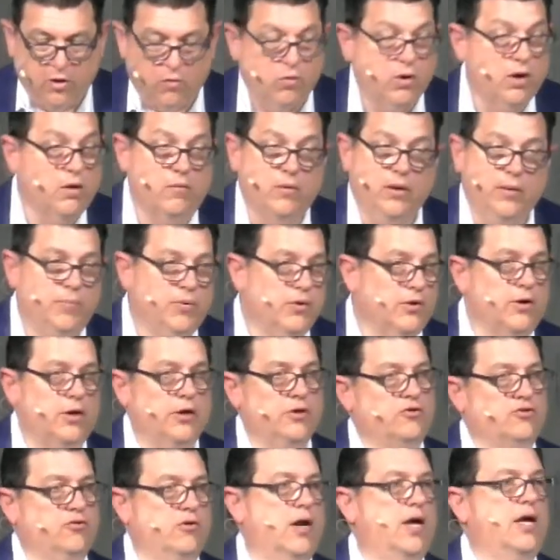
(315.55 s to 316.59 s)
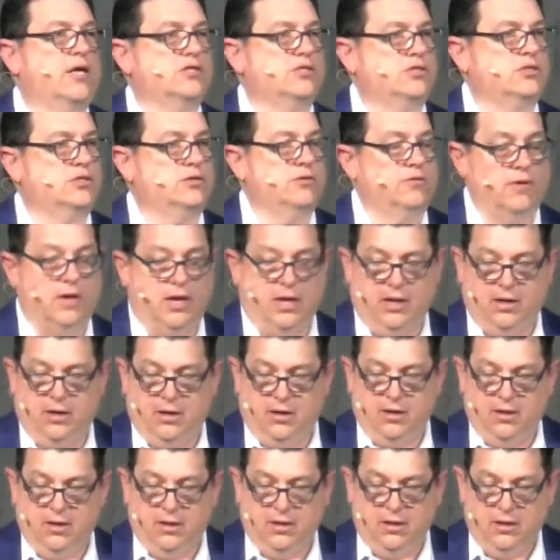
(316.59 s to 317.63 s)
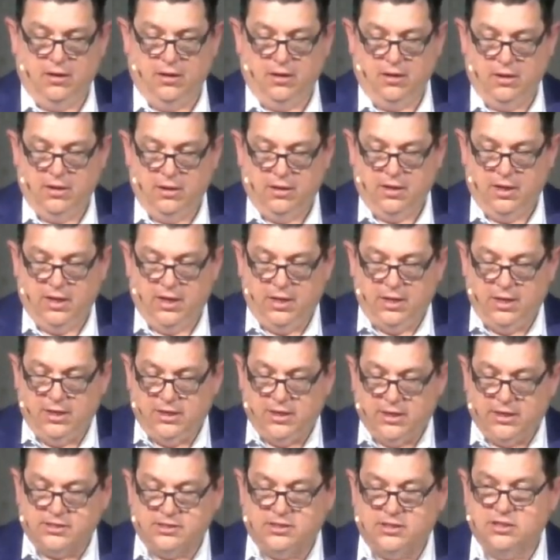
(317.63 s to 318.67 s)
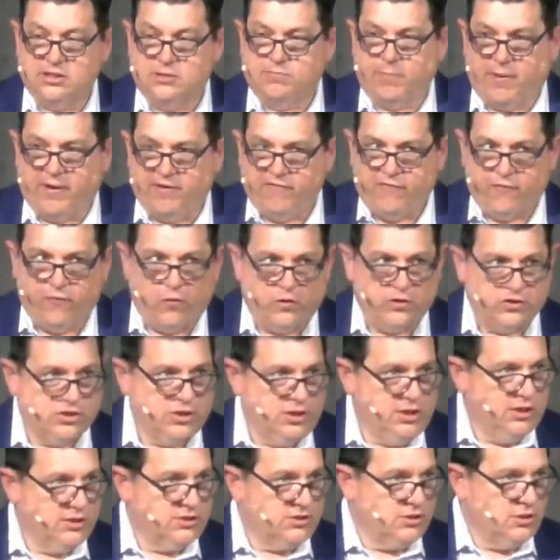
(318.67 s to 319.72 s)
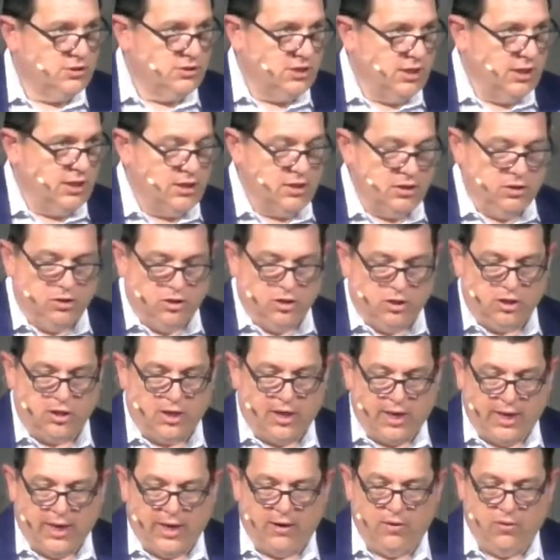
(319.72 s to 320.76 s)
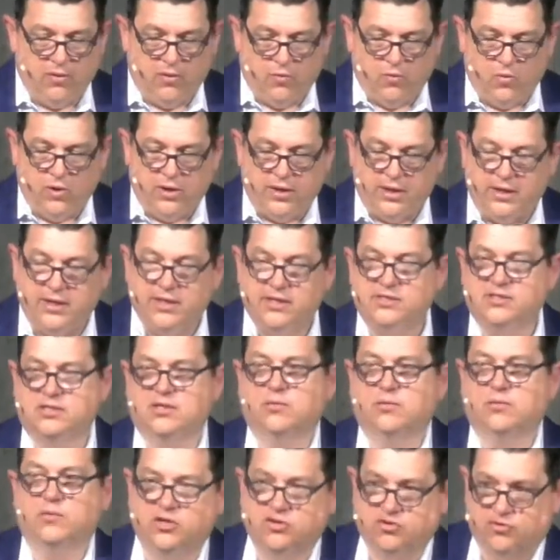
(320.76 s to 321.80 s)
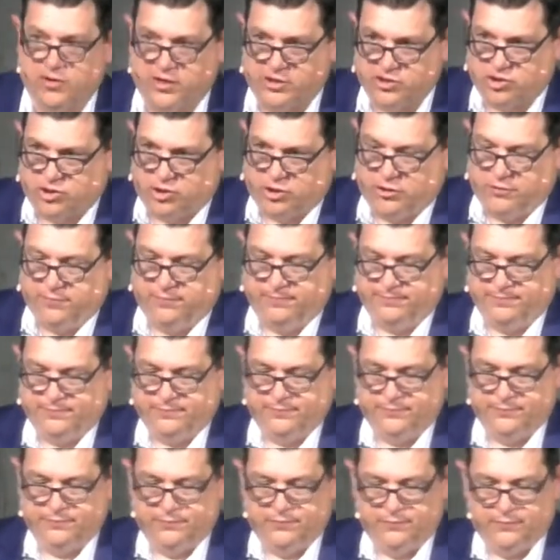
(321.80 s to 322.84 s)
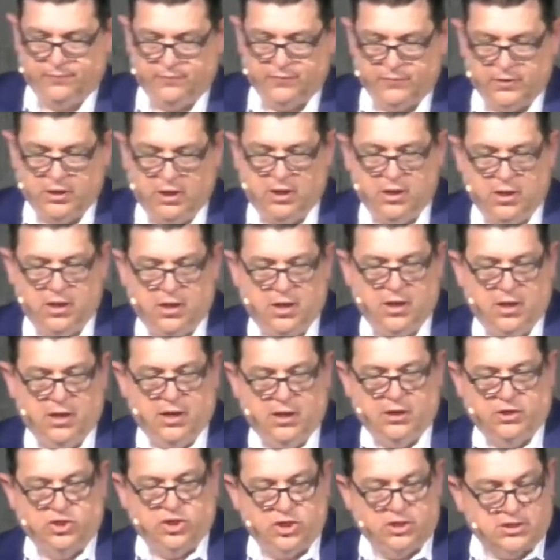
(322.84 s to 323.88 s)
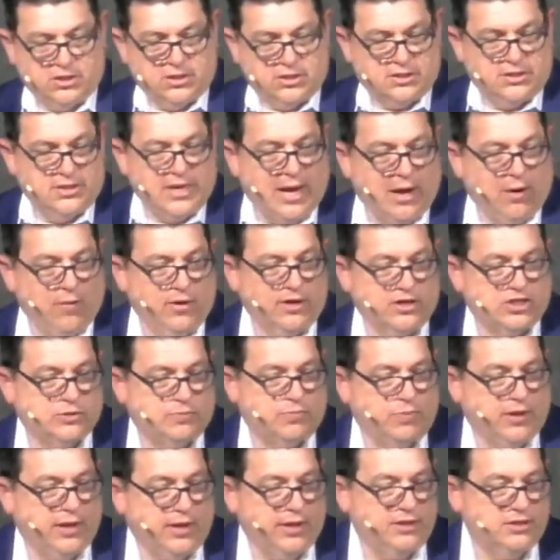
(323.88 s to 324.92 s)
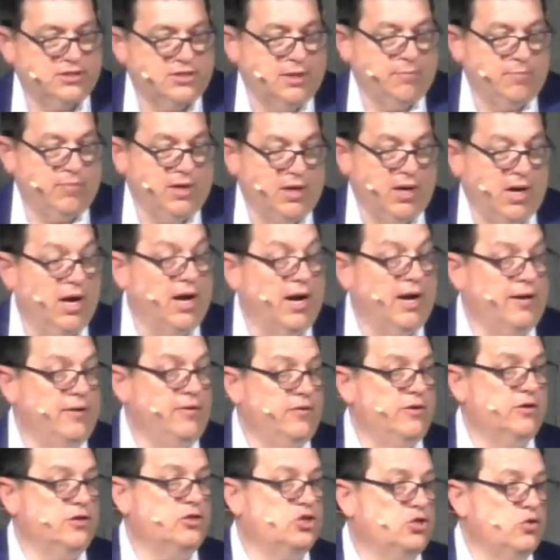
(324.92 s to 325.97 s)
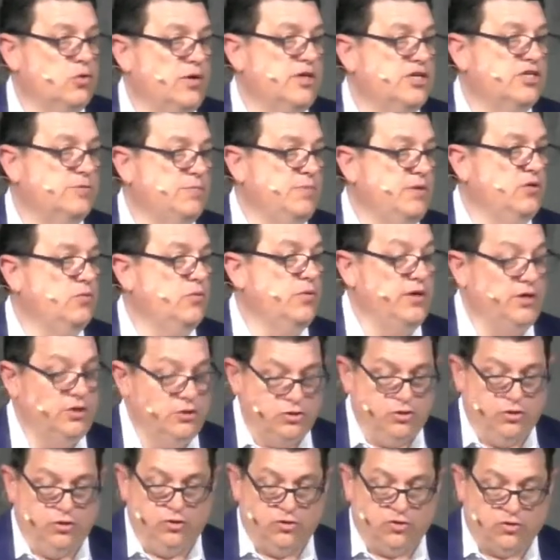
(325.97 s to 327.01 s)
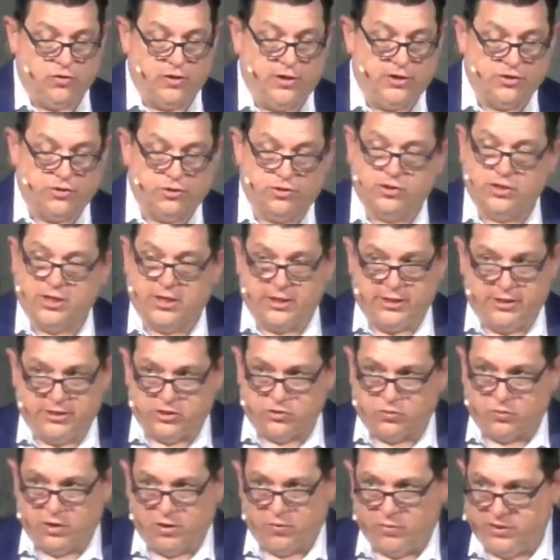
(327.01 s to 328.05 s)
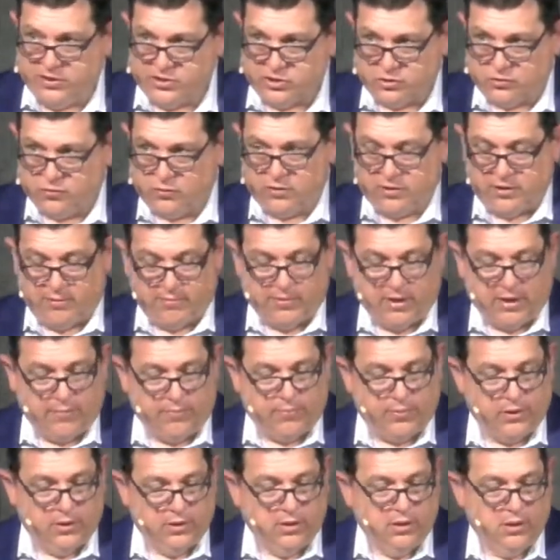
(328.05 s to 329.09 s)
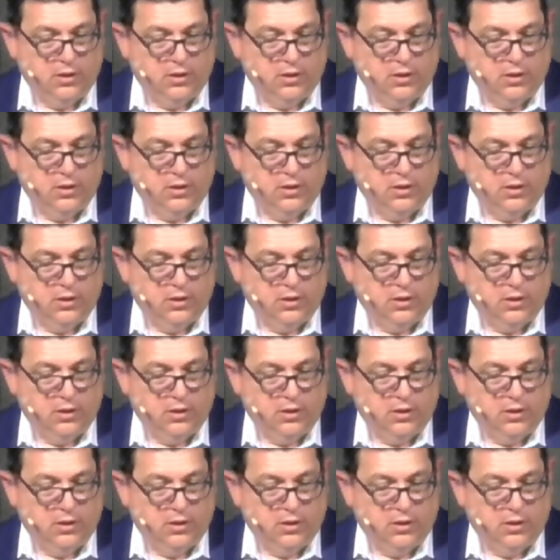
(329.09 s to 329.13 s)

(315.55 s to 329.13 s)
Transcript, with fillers: where we put our trust, right? And he does this by forcing us to take a look at what it is that we treasure. Jesus now explains that behind the choice between two treasures, that is where we store them up,